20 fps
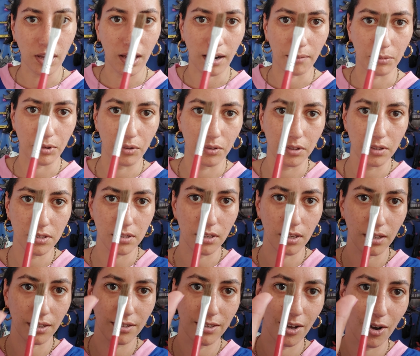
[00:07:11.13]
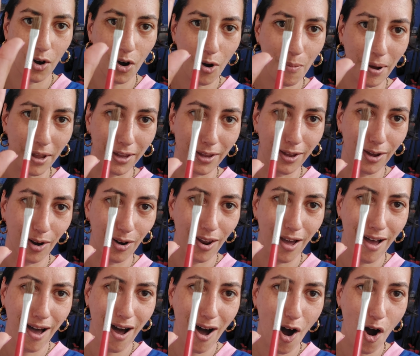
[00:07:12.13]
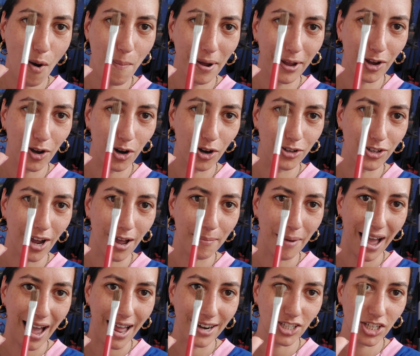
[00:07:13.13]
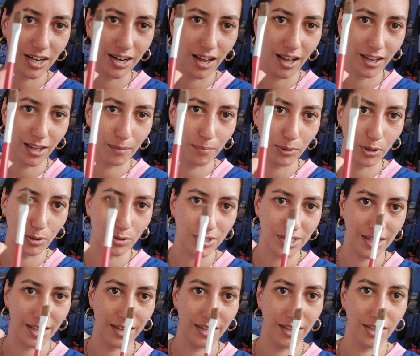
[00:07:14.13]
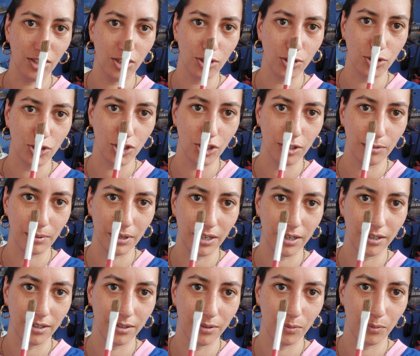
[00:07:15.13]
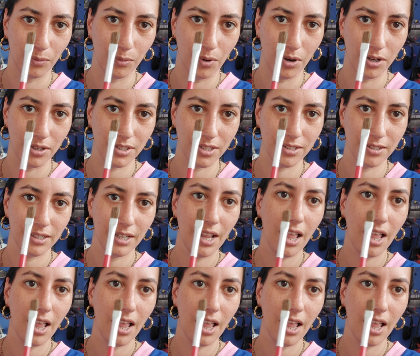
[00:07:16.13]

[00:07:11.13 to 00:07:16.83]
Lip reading: camera on this thing? Oh my god, I'm actually like a beauty YouTuber. What?